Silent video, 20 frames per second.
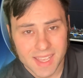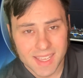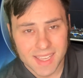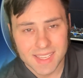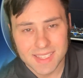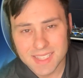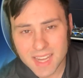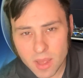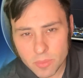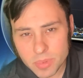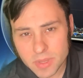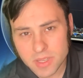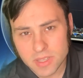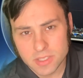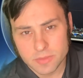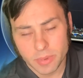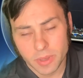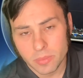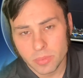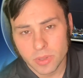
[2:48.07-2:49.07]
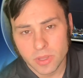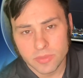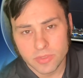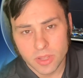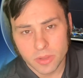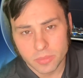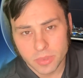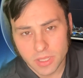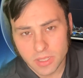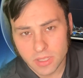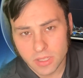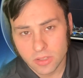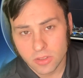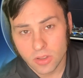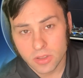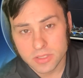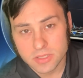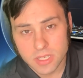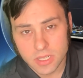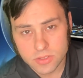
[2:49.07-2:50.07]
is not because people have completely
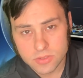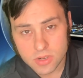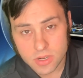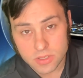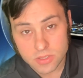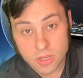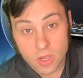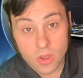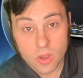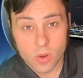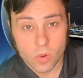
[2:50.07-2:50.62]
lost interest,